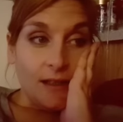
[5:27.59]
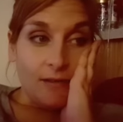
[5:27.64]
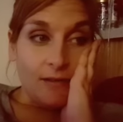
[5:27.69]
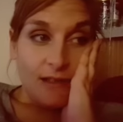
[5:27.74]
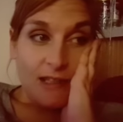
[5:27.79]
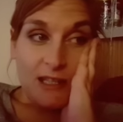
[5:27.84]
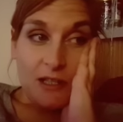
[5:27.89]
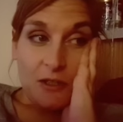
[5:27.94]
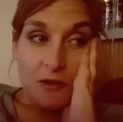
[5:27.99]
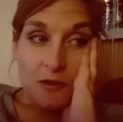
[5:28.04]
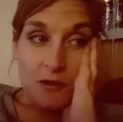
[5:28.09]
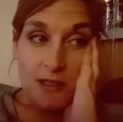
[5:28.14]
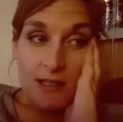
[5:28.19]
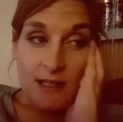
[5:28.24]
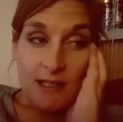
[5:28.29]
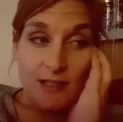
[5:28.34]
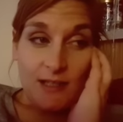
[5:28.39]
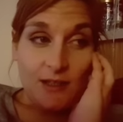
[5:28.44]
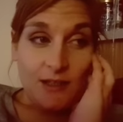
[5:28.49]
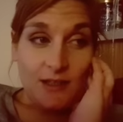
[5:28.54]

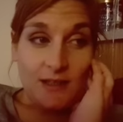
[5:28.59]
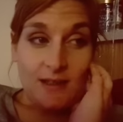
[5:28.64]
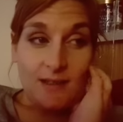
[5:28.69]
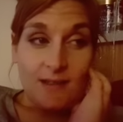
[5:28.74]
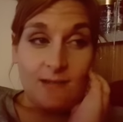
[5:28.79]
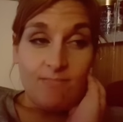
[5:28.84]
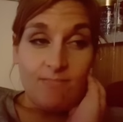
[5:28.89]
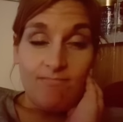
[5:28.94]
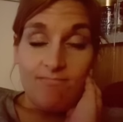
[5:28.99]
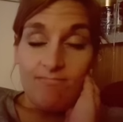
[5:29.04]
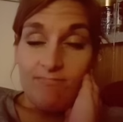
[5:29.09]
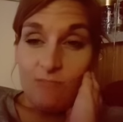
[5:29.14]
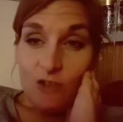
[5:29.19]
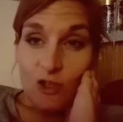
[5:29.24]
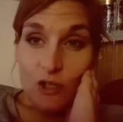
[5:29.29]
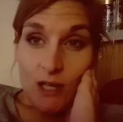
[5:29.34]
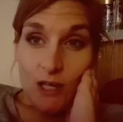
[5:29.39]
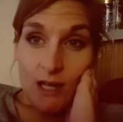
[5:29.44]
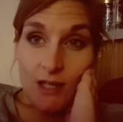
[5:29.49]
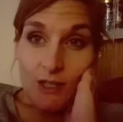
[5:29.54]
Literally just
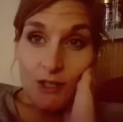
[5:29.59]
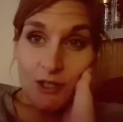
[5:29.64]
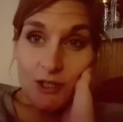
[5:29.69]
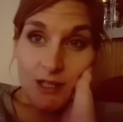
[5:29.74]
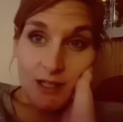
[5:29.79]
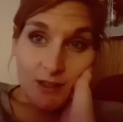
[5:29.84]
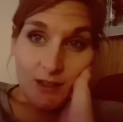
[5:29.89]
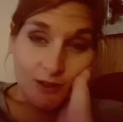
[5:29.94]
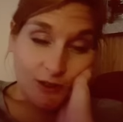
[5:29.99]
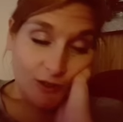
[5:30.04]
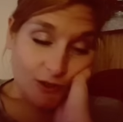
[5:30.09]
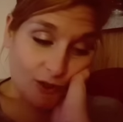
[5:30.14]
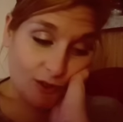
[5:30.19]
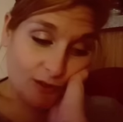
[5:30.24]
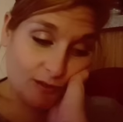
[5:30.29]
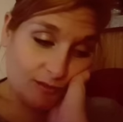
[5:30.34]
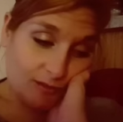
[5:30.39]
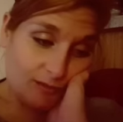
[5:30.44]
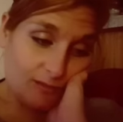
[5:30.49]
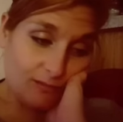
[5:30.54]
chat shit to John.